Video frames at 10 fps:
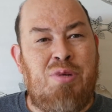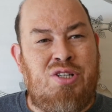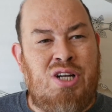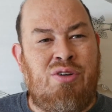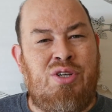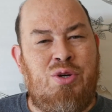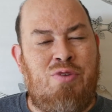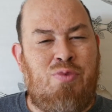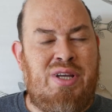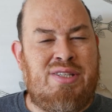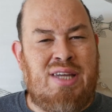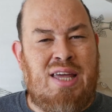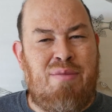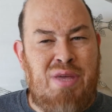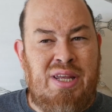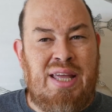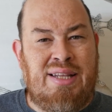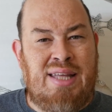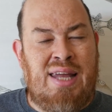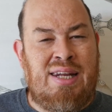But generally, you have ways to kind of
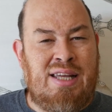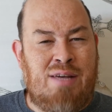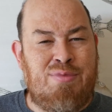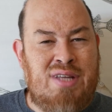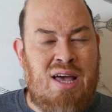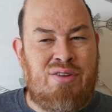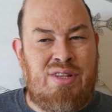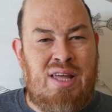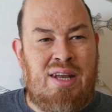mitigate that, and it comes down to